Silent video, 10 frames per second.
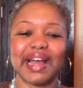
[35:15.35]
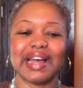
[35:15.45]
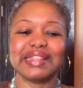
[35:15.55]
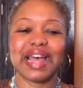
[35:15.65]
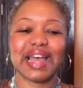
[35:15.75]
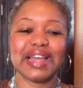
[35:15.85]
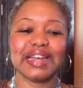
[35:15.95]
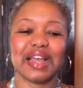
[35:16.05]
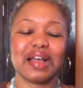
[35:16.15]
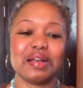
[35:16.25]
And
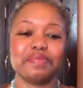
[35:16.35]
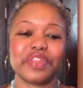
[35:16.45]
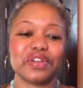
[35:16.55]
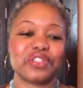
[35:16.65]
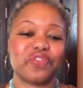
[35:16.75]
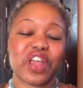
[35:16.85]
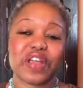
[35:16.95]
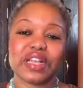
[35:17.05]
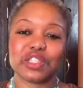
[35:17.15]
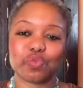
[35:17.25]
then there's
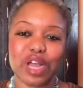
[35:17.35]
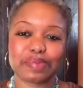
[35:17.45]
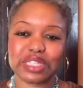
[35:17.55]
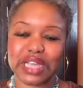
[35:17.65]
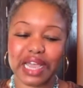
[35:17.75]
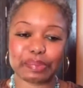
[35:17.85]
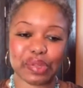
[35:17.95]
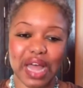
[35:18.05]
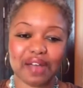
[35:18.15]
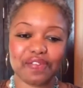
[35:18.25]
various website
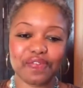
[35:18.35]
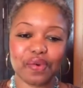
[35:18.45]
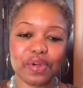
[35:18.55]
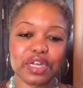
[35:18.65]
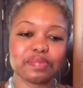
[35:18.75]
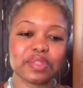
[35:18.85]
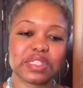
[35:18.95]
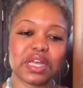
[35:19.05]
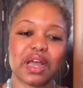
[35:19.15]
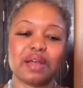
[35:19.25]

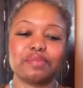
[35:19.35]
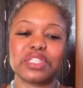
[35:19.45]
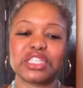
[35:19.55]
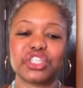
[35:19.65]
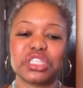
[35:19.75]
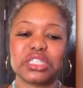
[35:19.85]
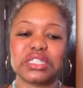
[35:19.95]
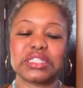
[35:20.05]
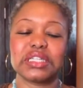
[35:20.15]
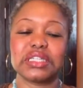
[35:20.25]
platforms, such
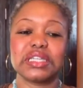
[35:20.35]
as